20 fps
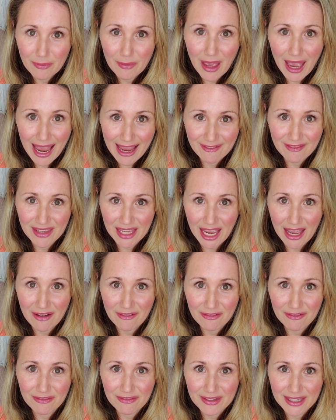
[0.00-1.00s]
IVF,
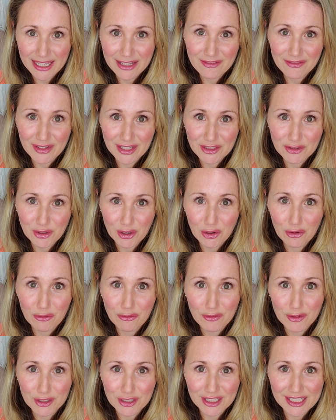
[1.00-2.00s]
in vitro
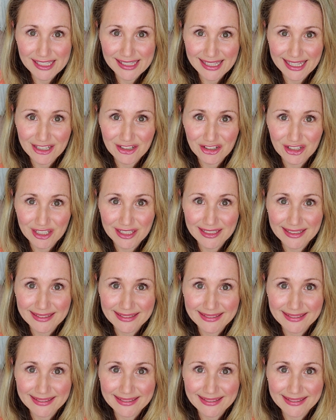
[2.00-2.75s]
fertilization.